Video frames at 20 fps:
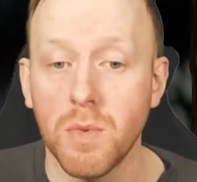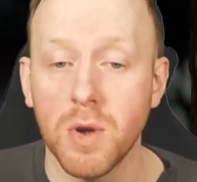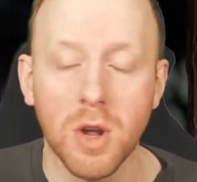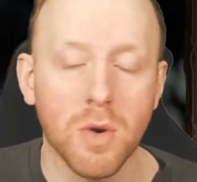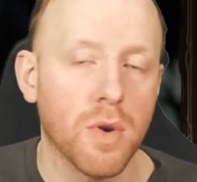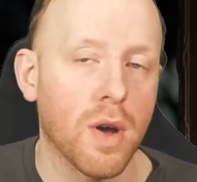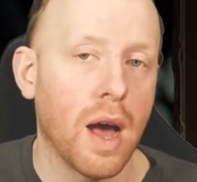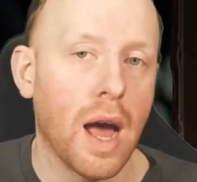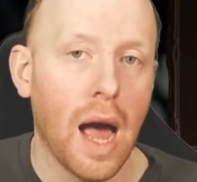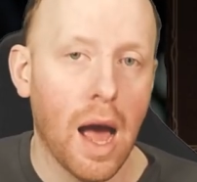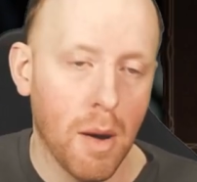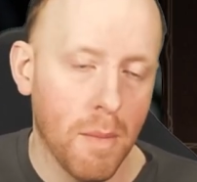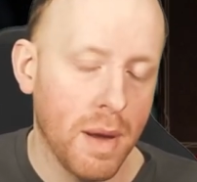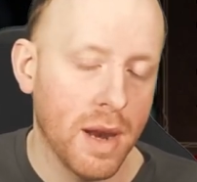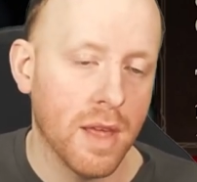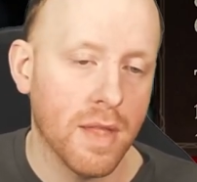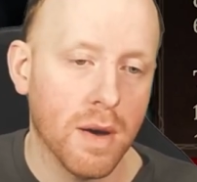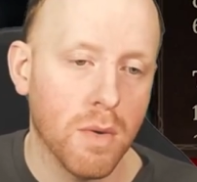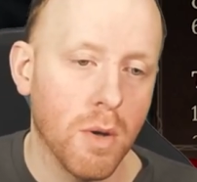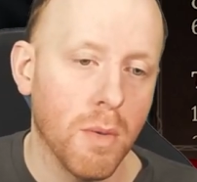We don't know how
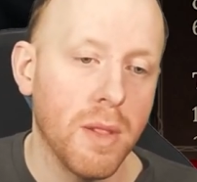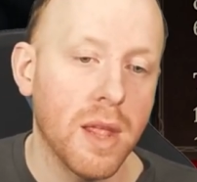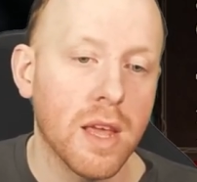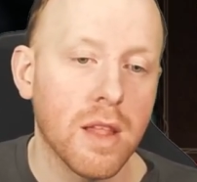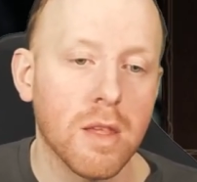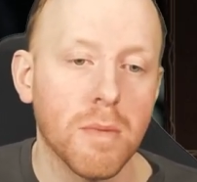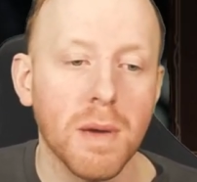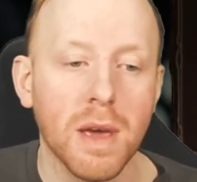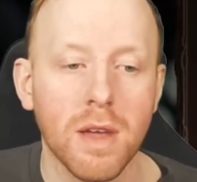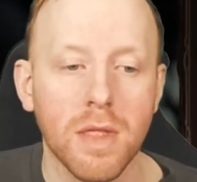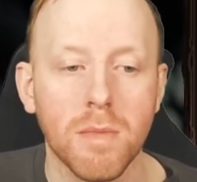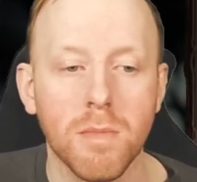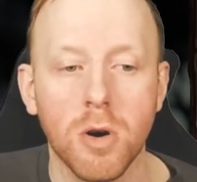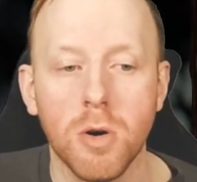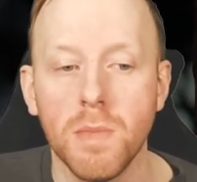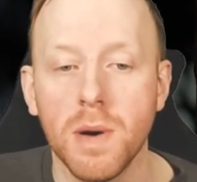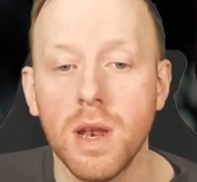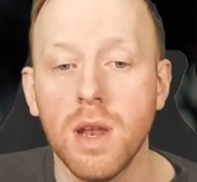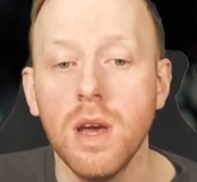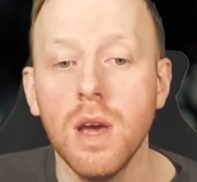many that will need to be at the
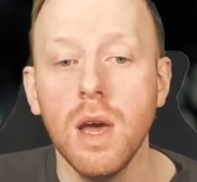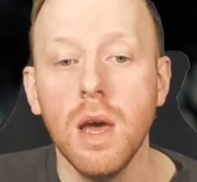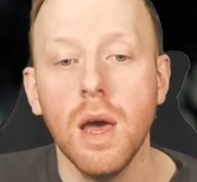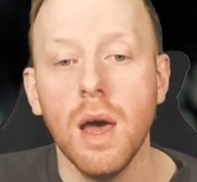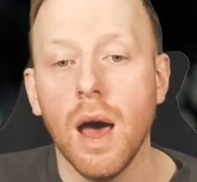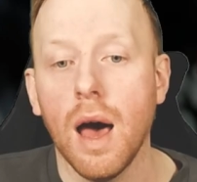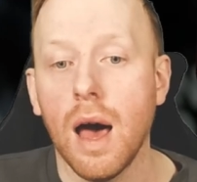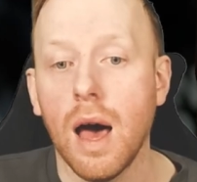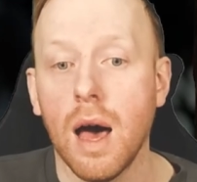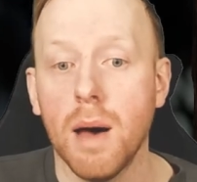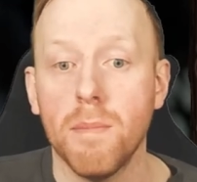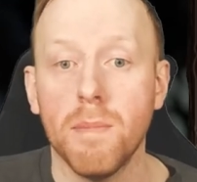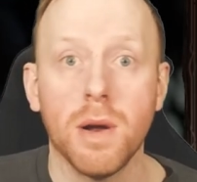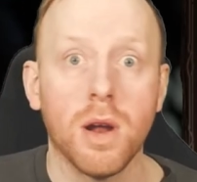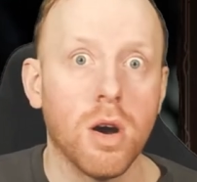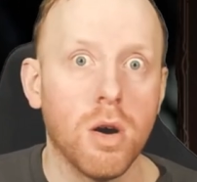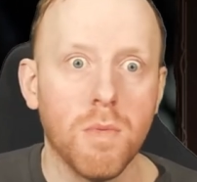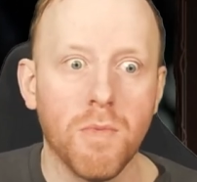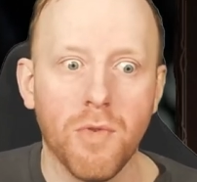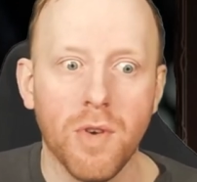moment, um, but
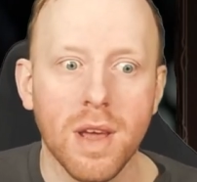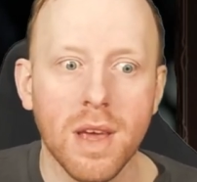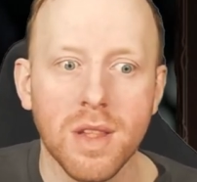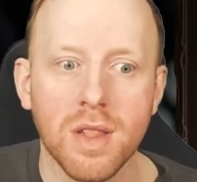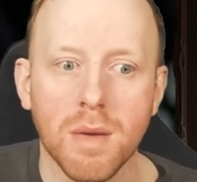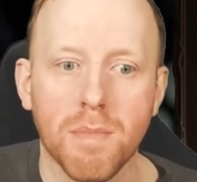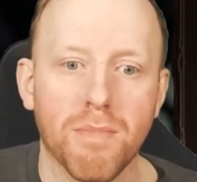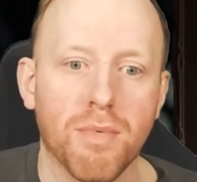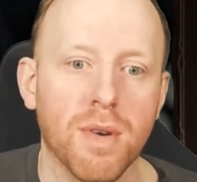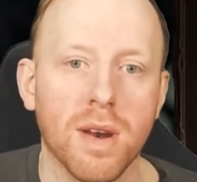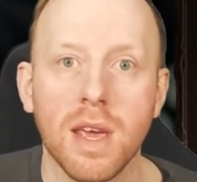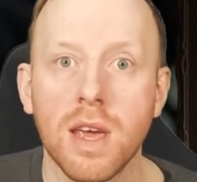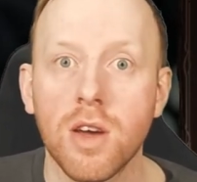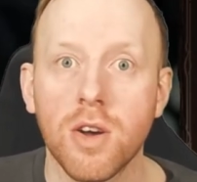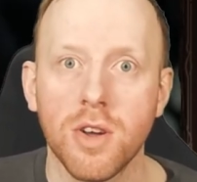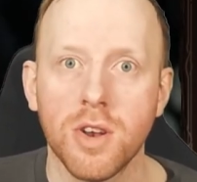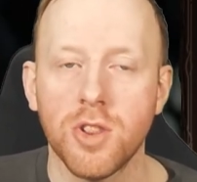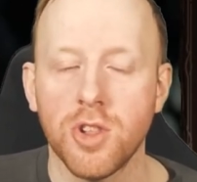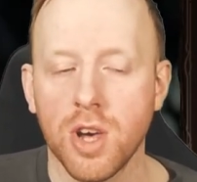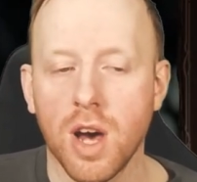hopefully it's a pretty
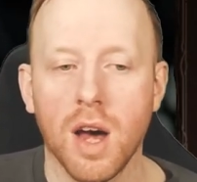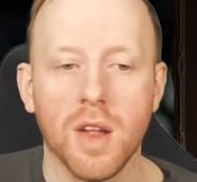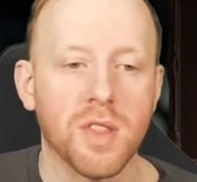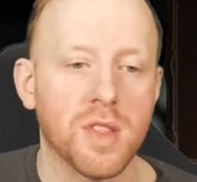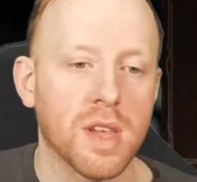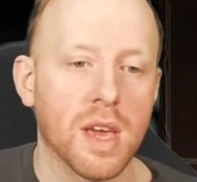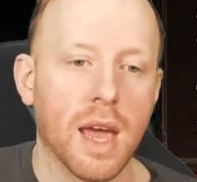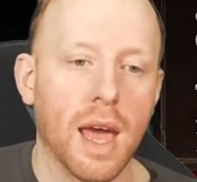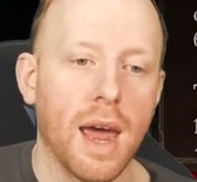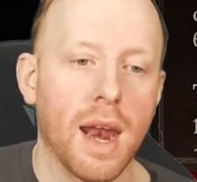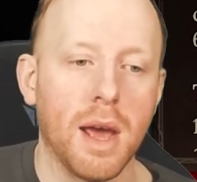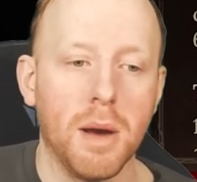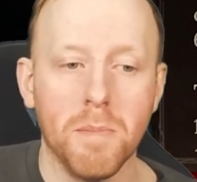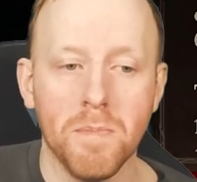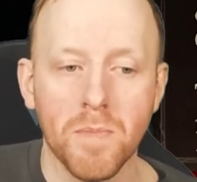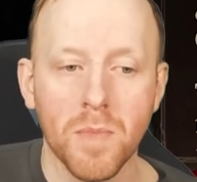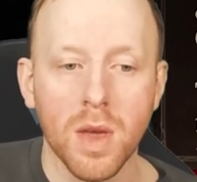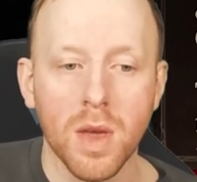good chance to get it.